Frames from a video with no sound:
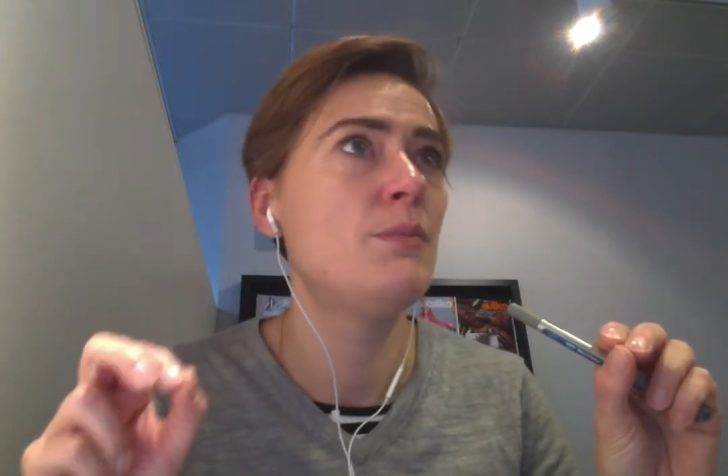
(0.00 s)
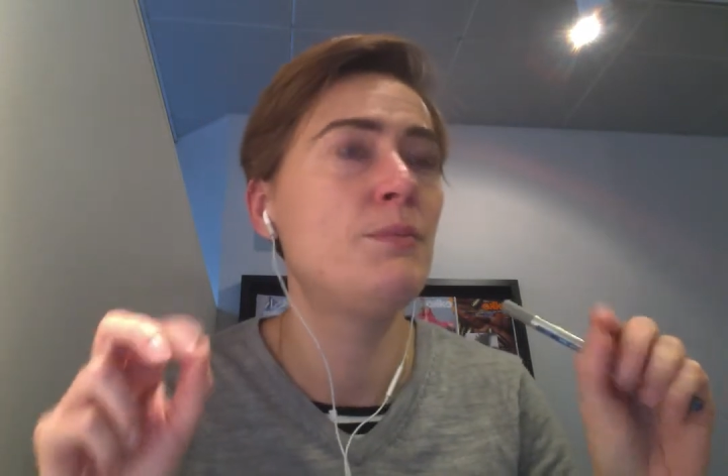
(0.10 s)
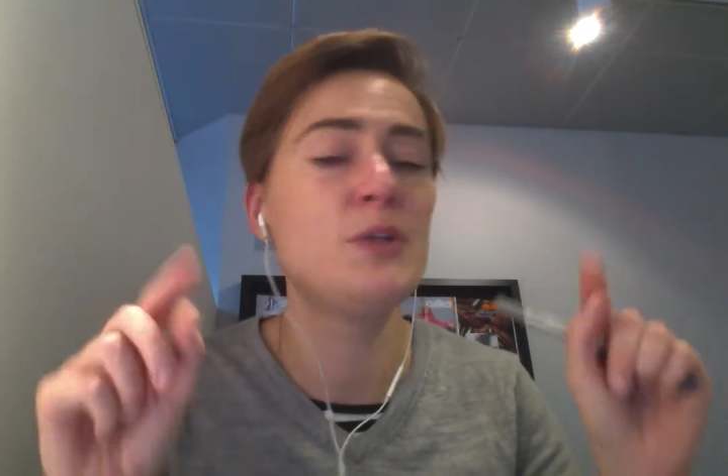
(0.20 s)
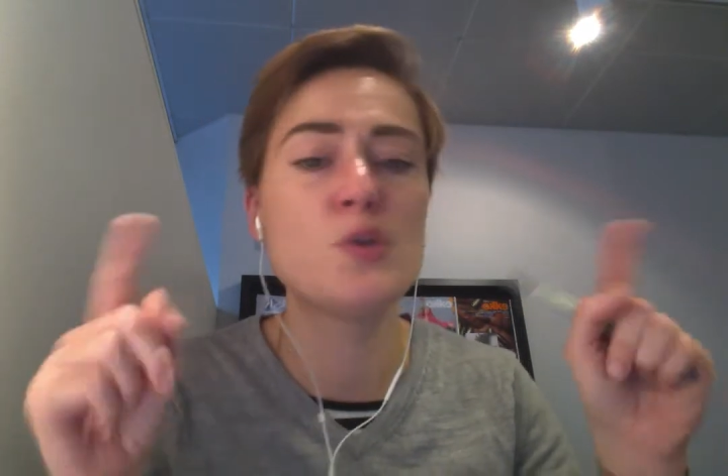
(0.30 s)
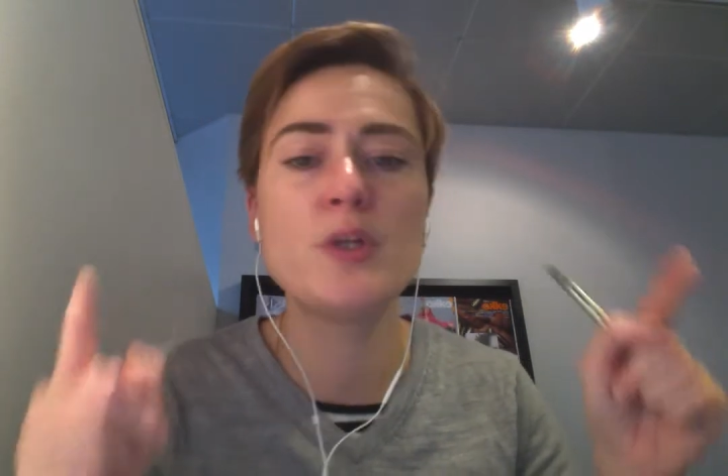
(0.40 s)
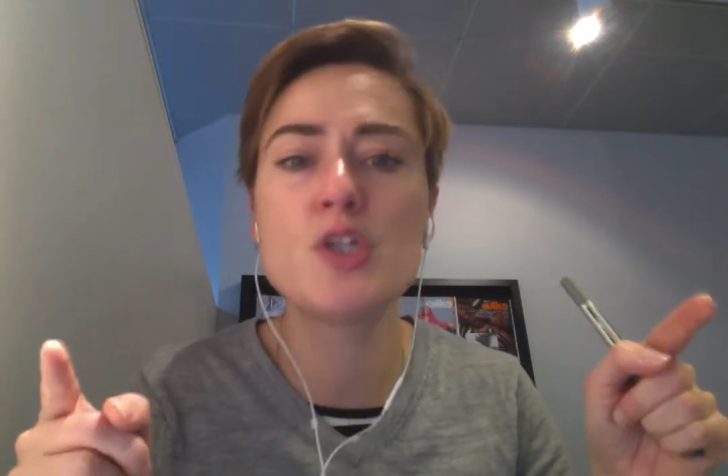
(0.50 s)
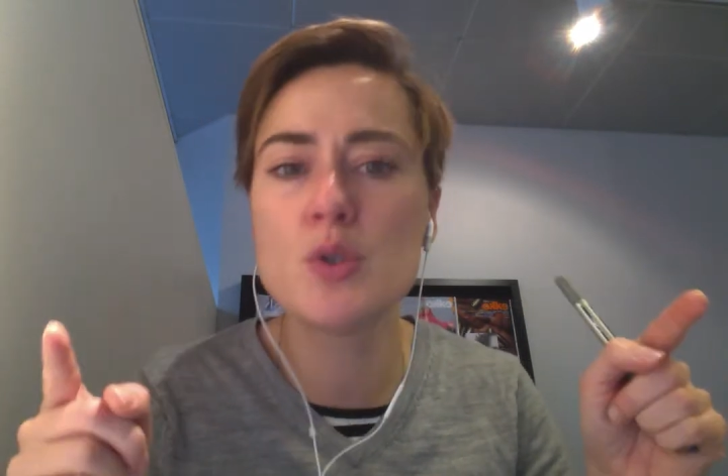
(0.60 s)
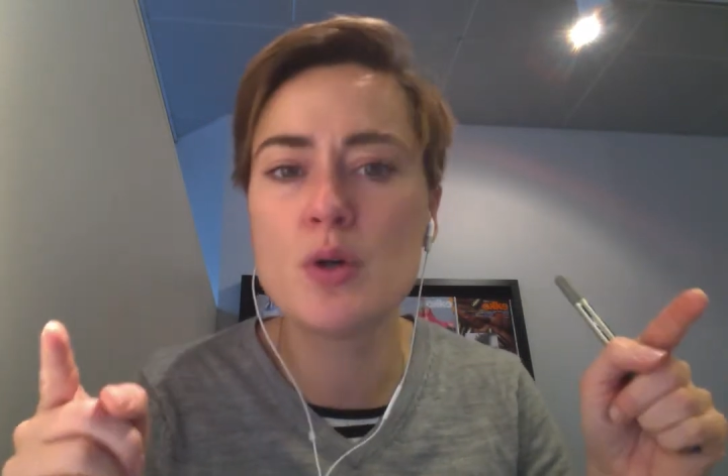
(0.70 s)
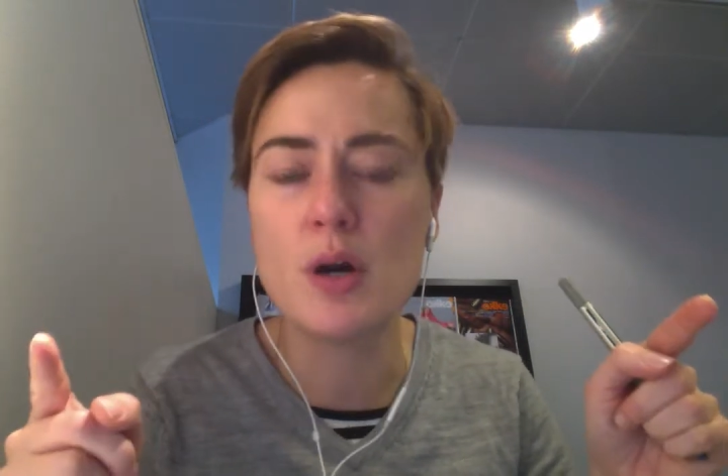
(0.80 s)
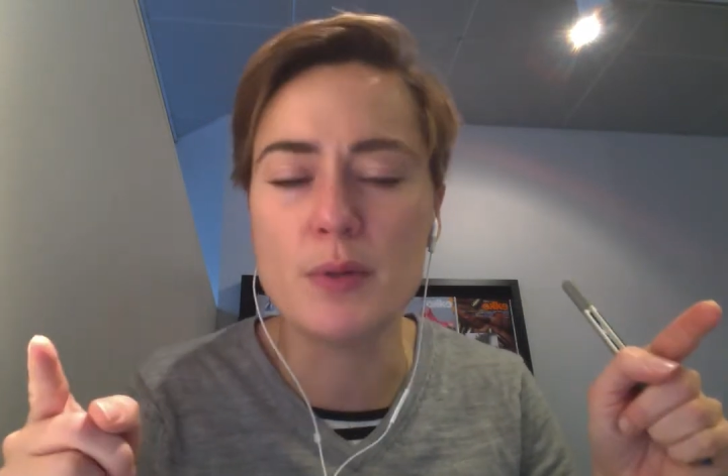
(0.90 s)
between two
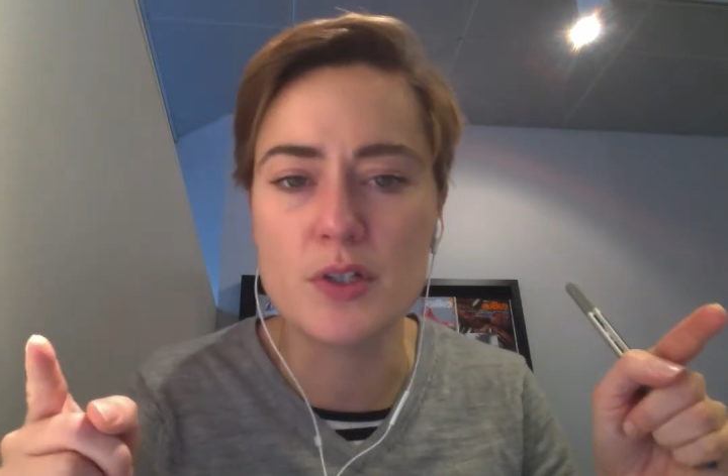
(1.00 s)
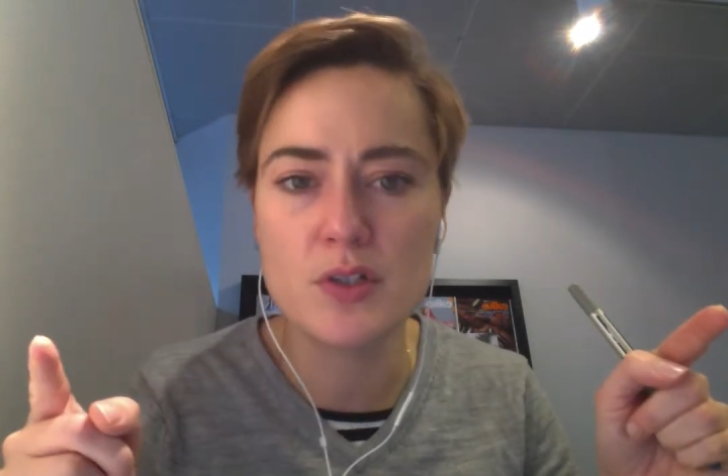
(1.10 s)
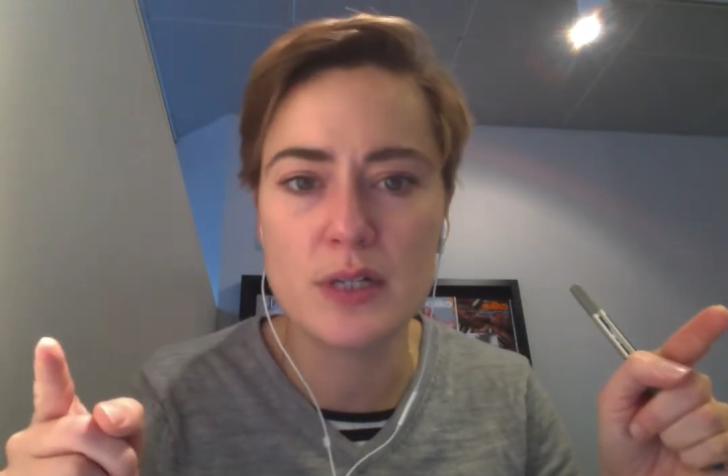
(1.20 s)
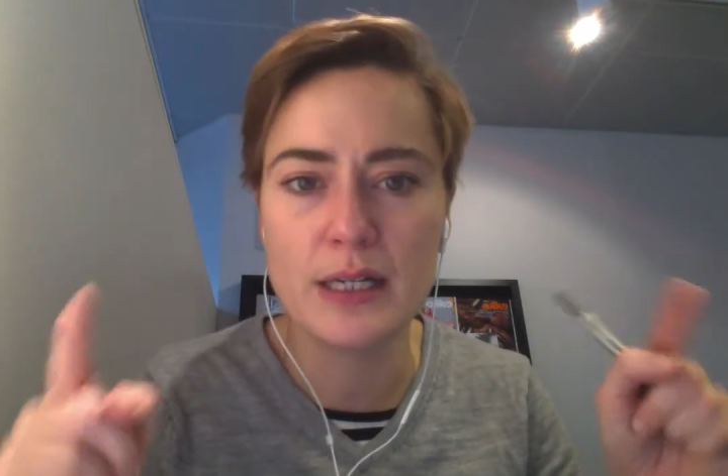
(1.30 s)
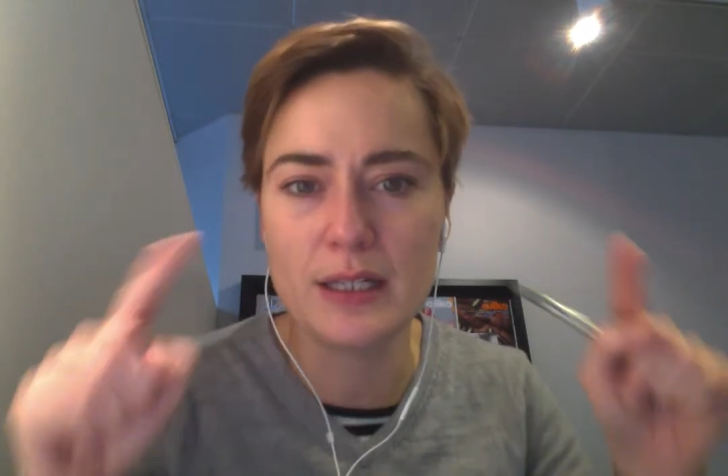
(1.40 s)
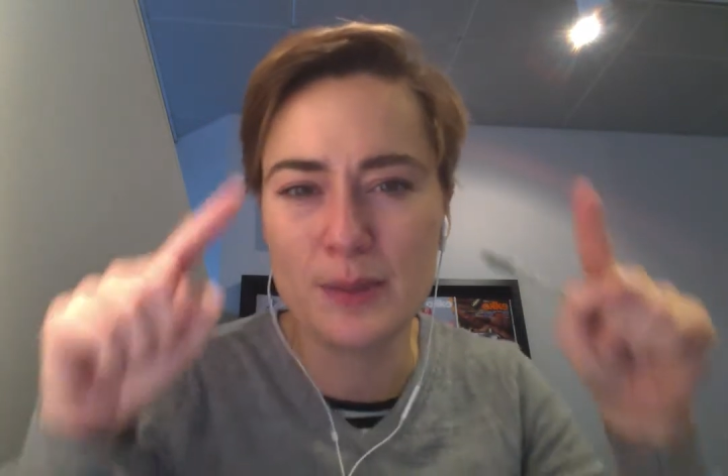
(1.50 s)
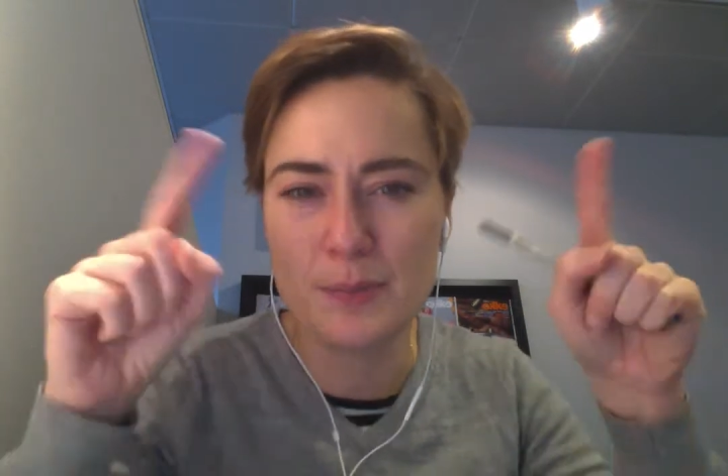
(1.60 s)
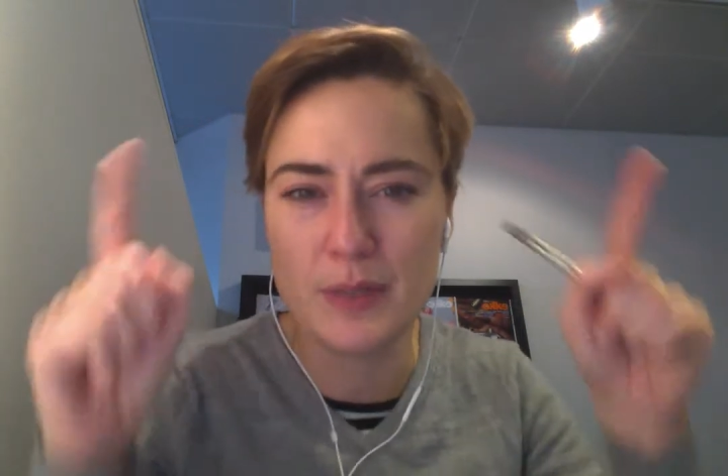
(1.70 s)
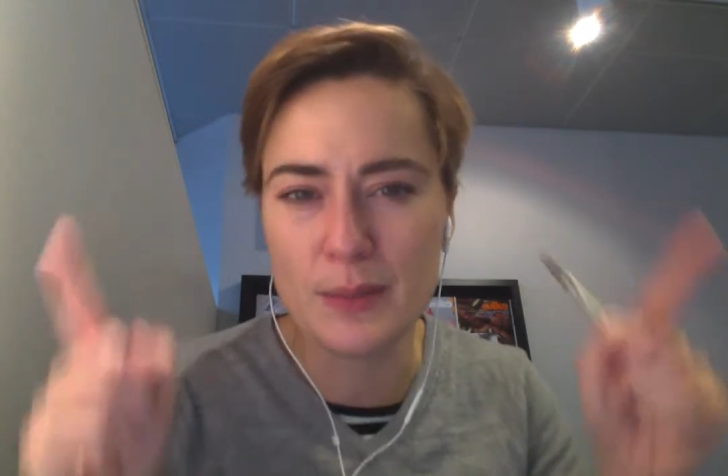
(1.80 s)
commas, like in